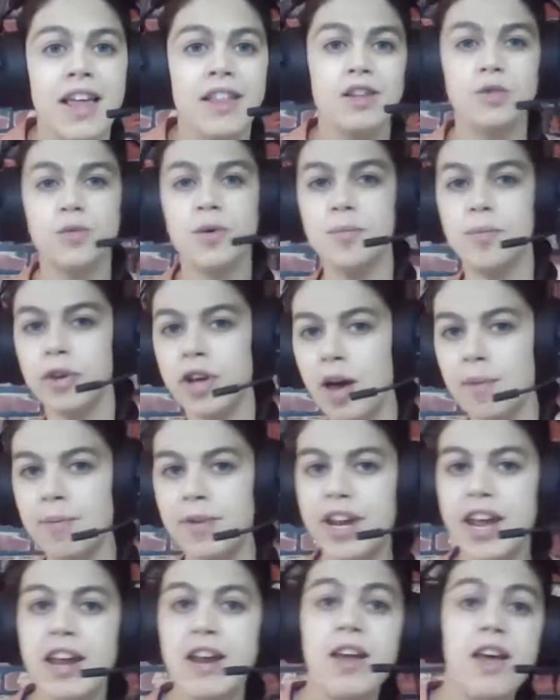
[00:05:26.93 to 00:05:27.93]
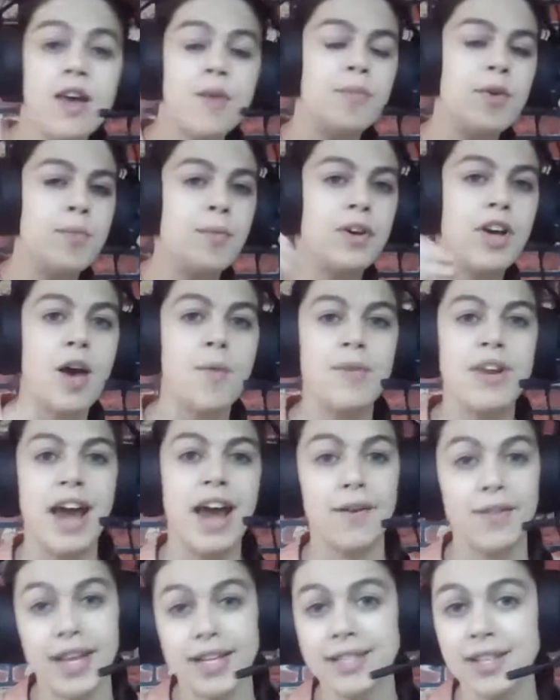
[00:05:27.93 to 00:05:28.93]
There's people coming in, people coming
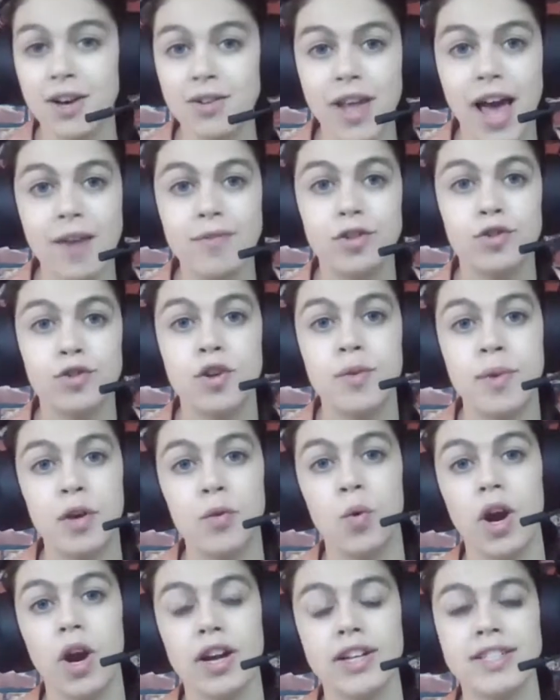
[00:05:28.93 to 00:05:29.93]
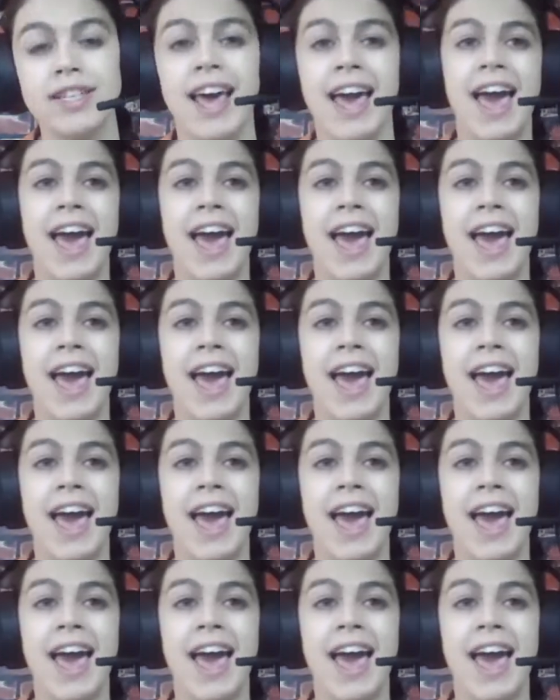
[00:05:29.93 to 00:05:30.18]
out. That's how live streaming works.